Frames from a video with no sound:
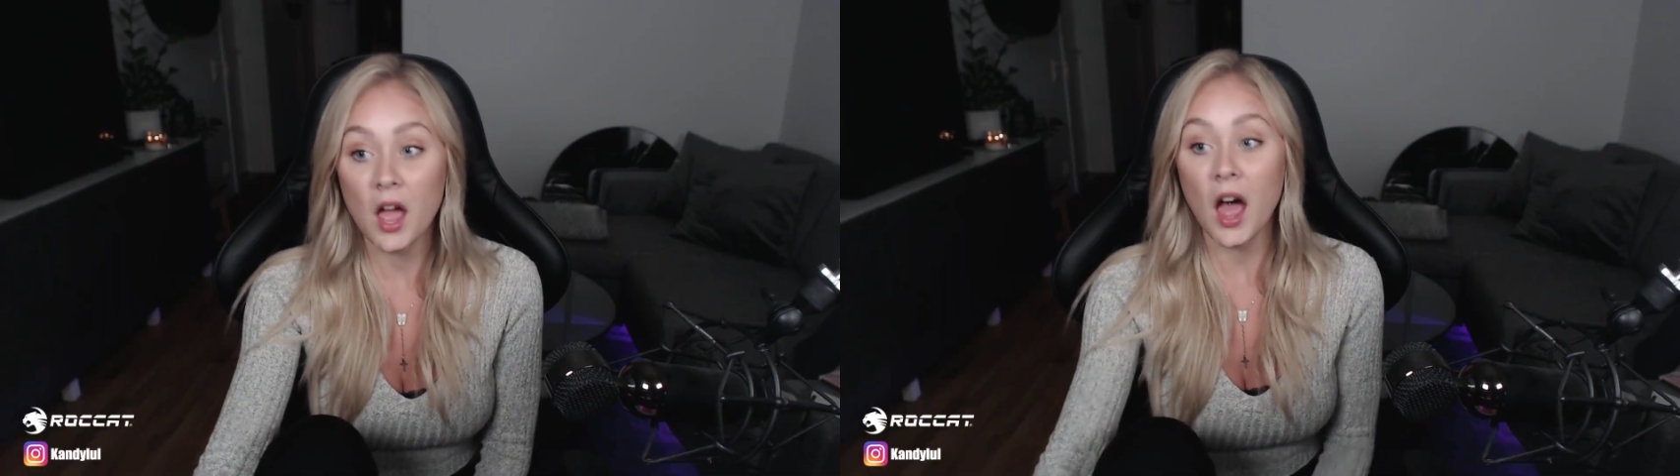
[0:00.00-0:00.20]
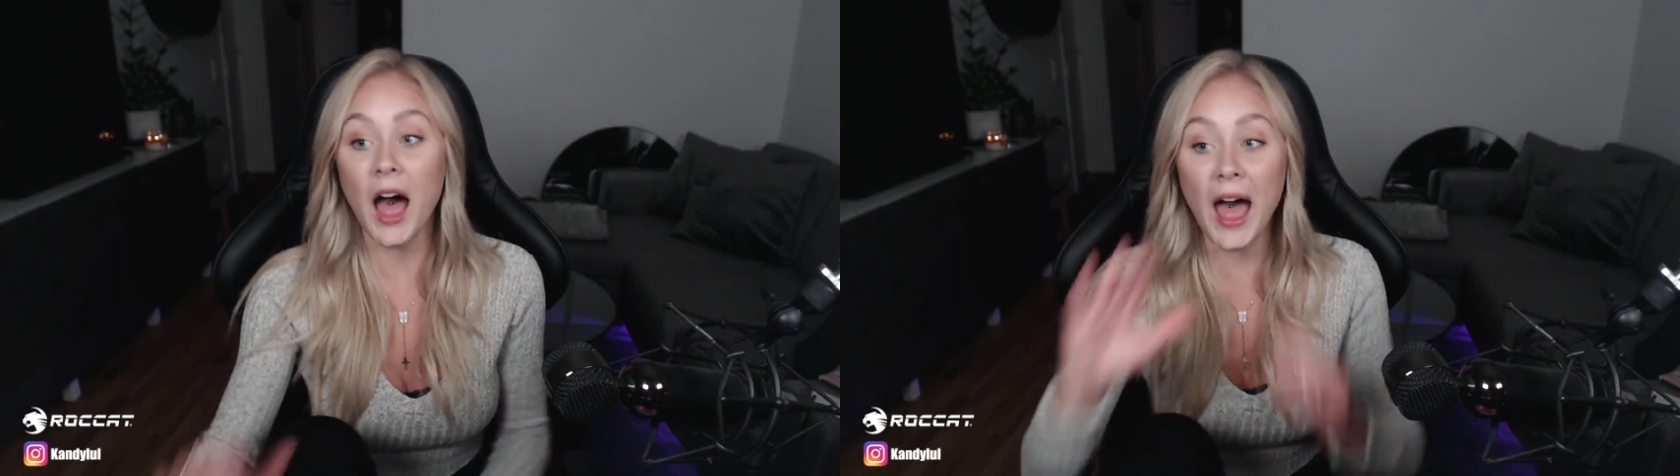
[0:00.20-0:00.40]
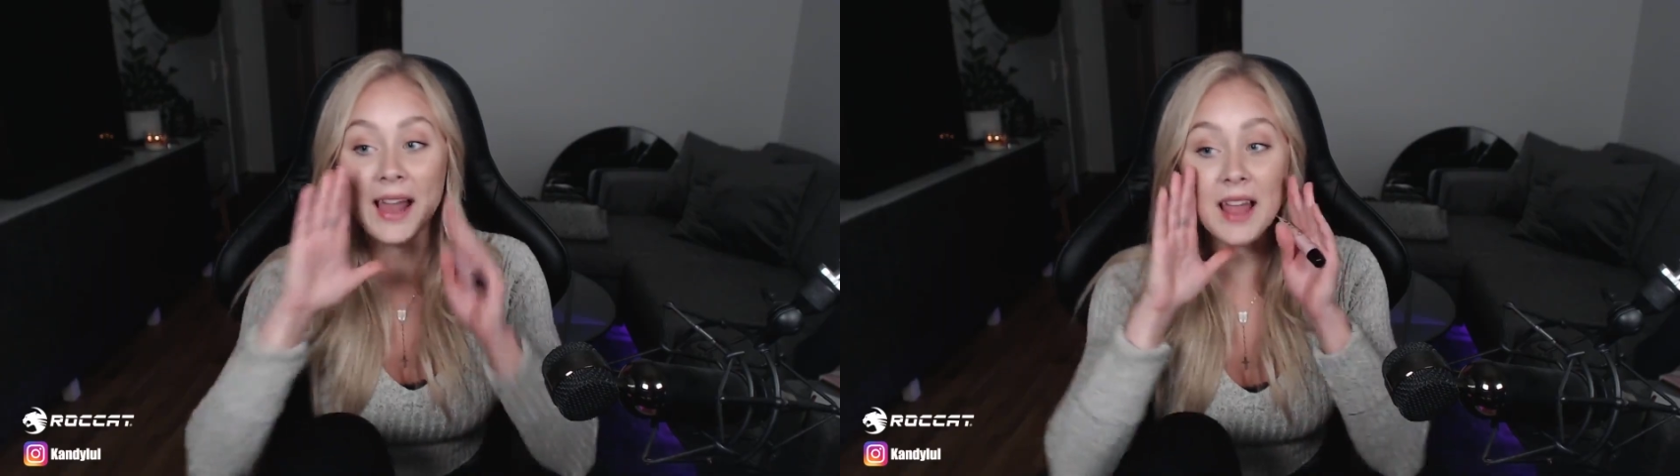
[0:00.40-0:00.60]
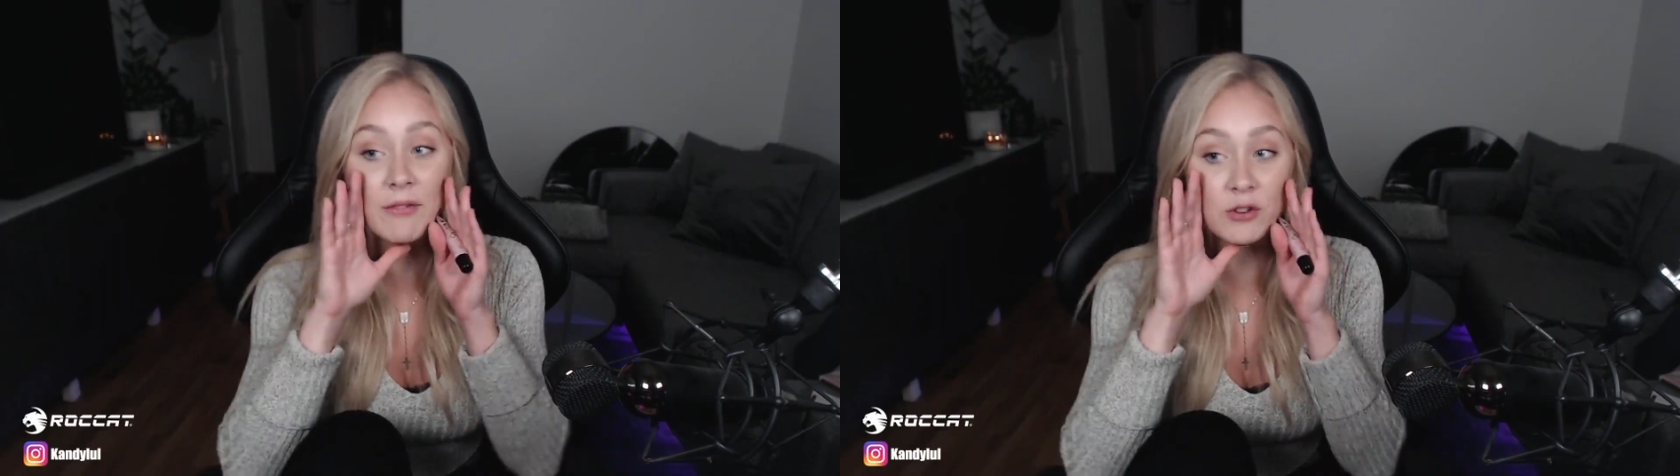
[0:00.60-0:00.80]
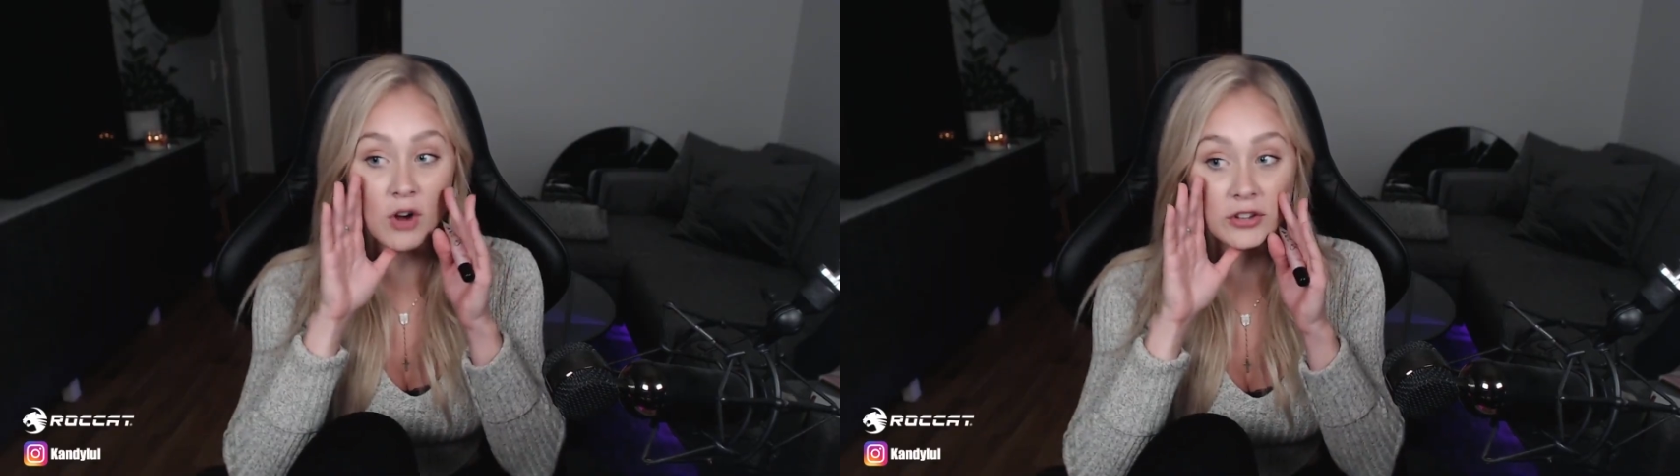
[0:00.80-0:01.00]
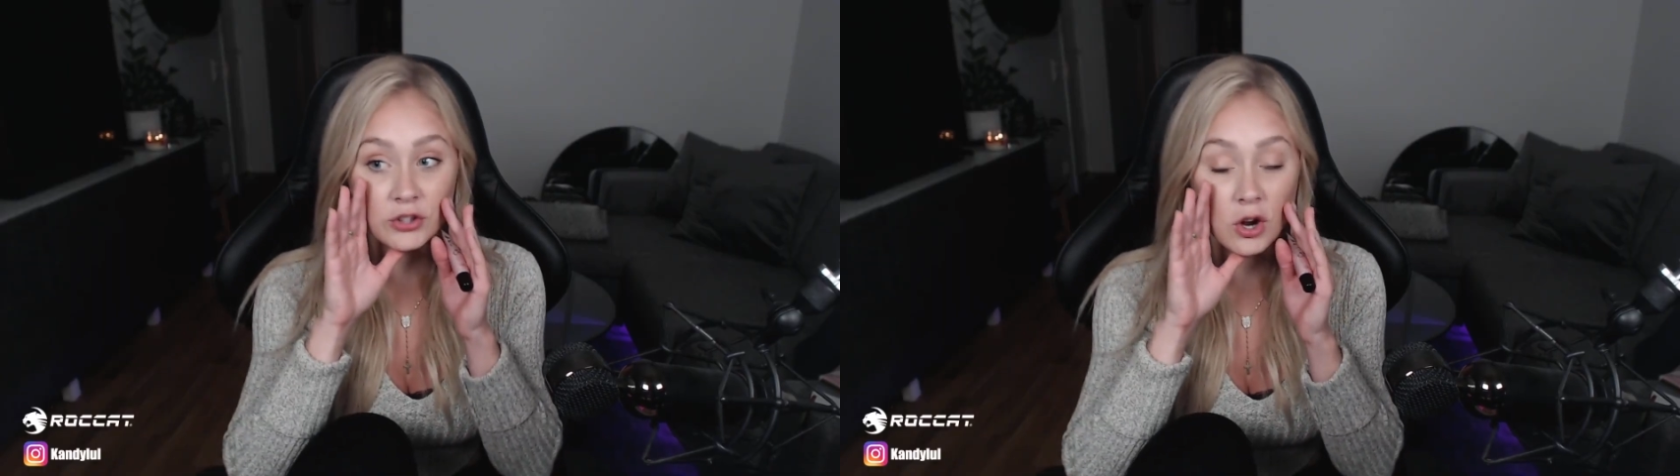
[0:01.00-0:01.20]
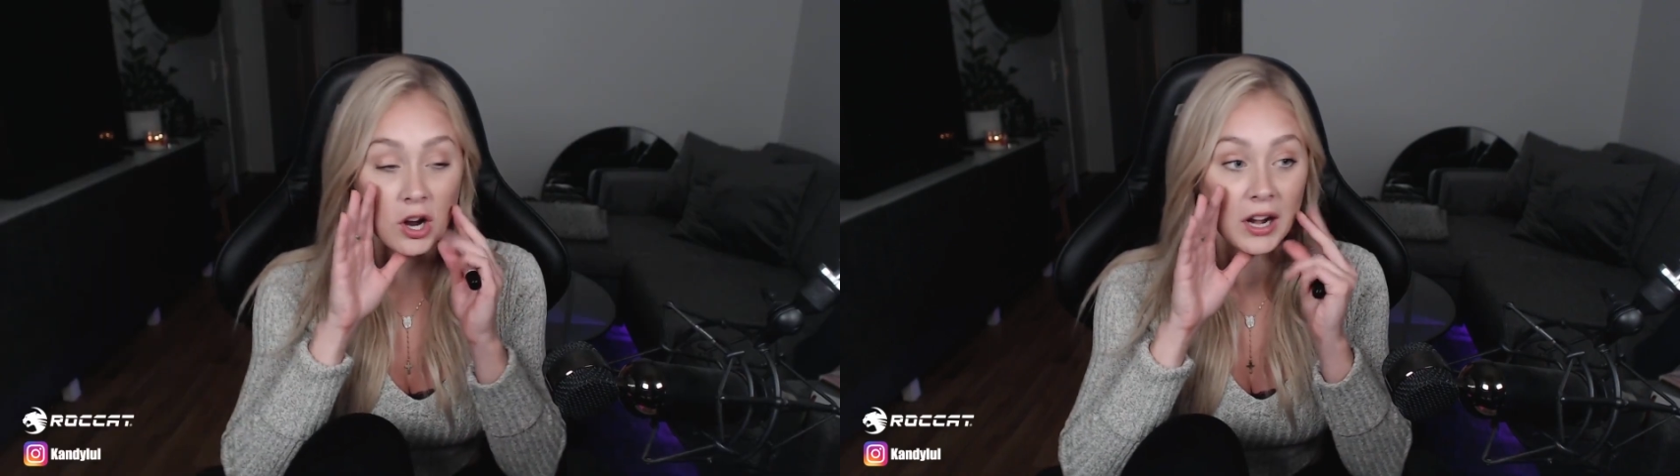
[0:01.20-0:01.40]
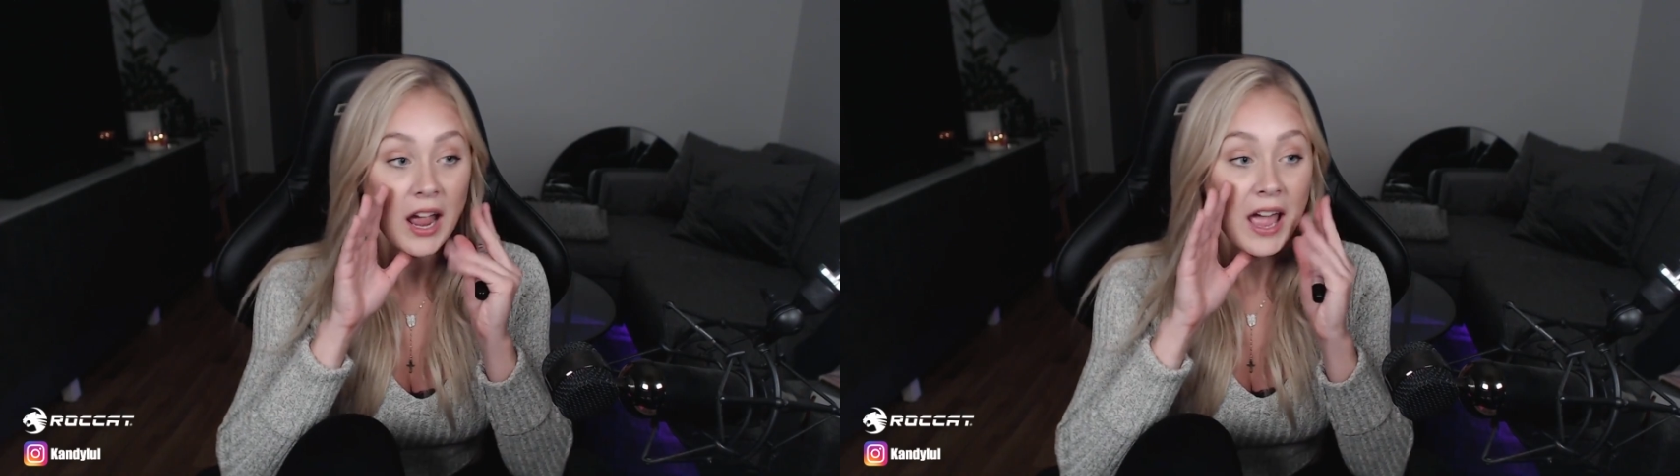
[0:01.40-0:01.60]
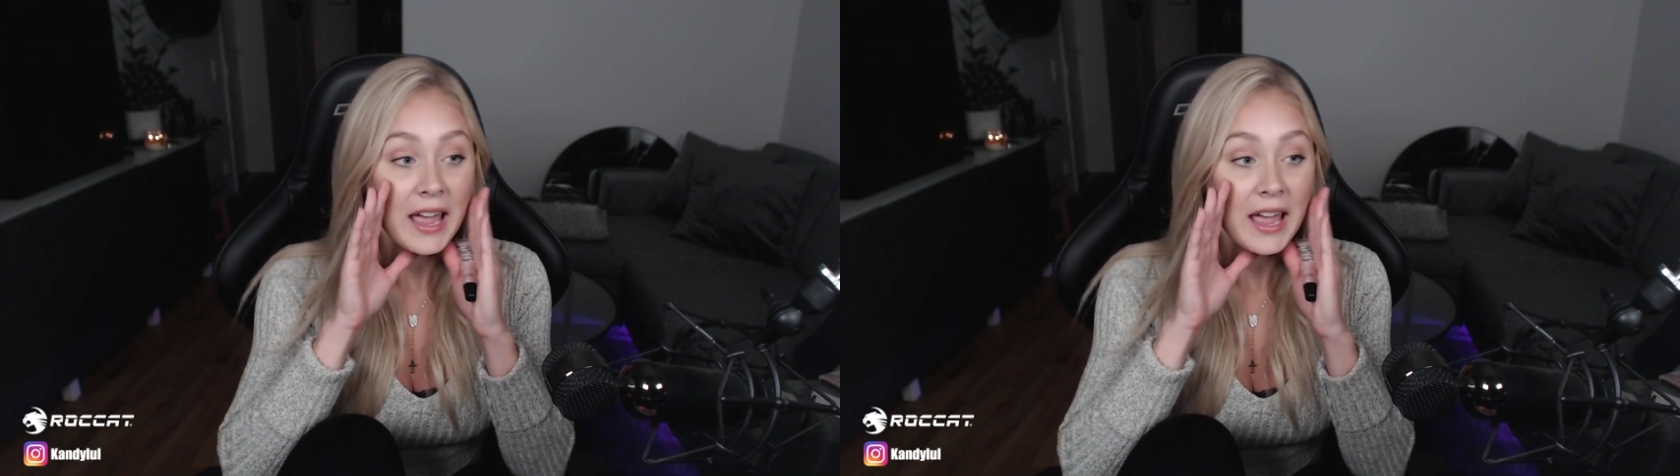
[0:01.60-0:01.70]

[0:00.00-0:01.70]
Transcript: I love Grosscore.